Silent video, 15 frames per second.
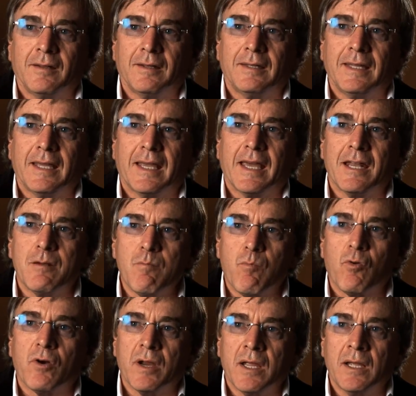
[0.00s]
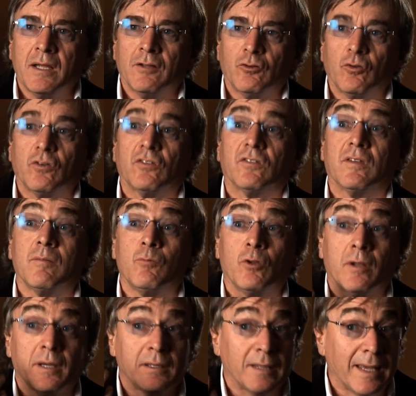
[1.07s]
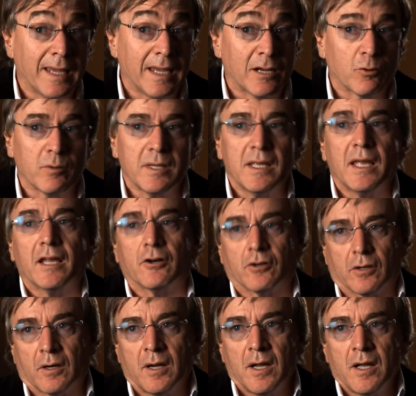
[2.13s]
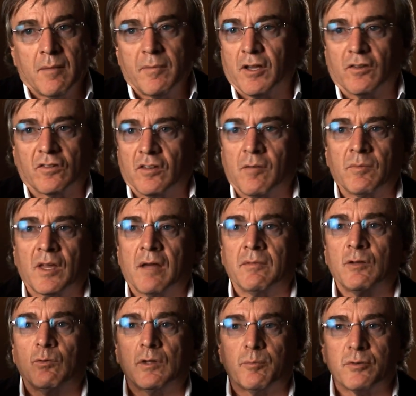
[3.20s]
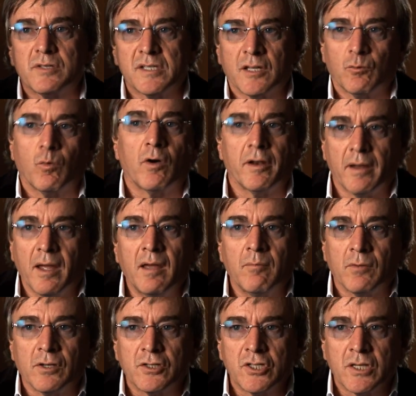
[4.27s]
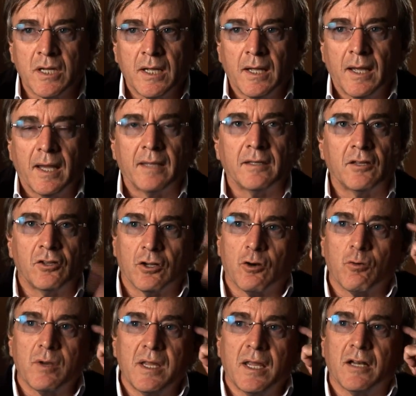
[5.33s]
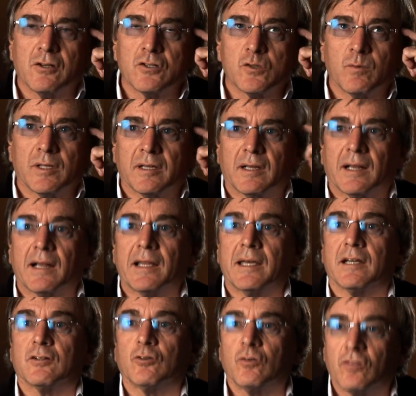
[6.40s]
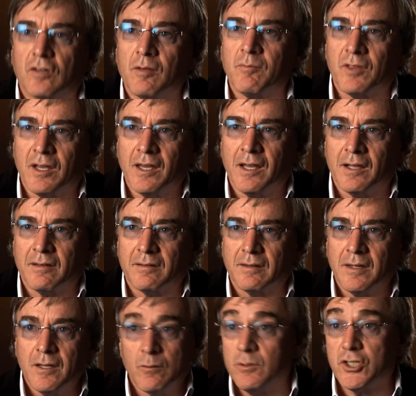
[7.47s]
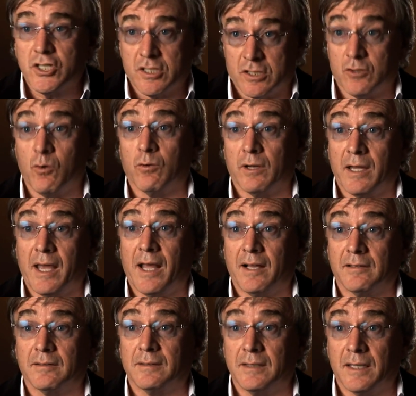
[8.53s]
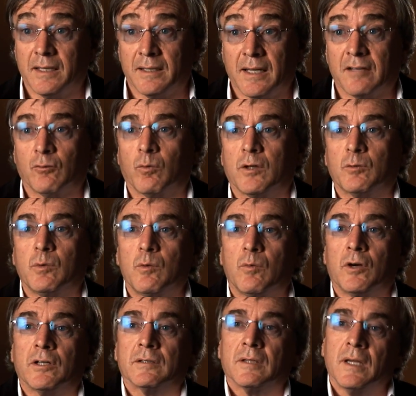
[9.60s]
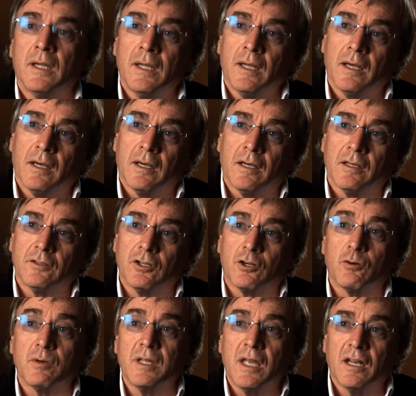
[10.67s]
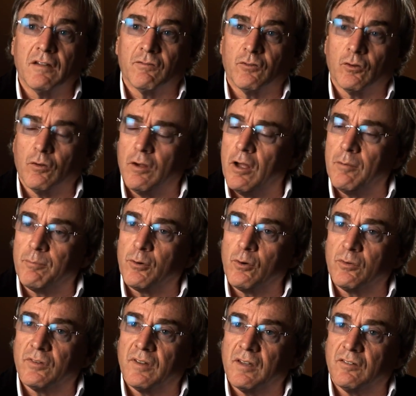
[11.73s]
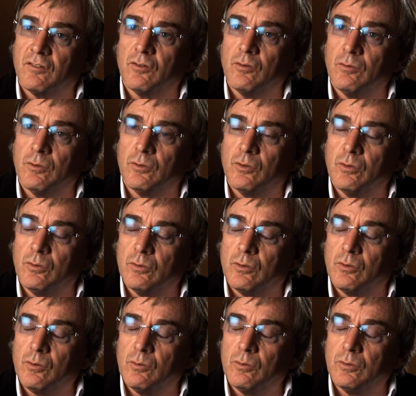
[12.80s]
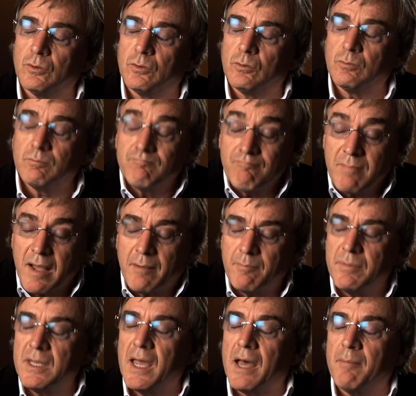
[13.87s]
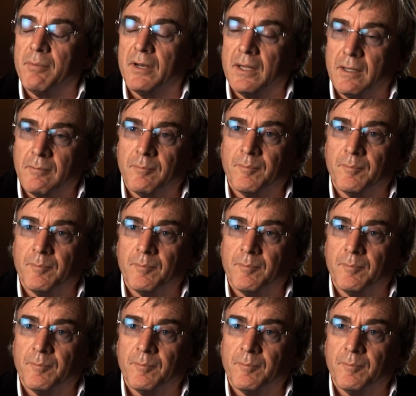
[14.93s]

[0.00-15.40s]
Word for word: they can bring to stimulate a creator. Because sometimes they will present one image and then the creators will click to something else, which is totally healthy and that's what we want uh, the creative uh, process to, to, to, to be happening.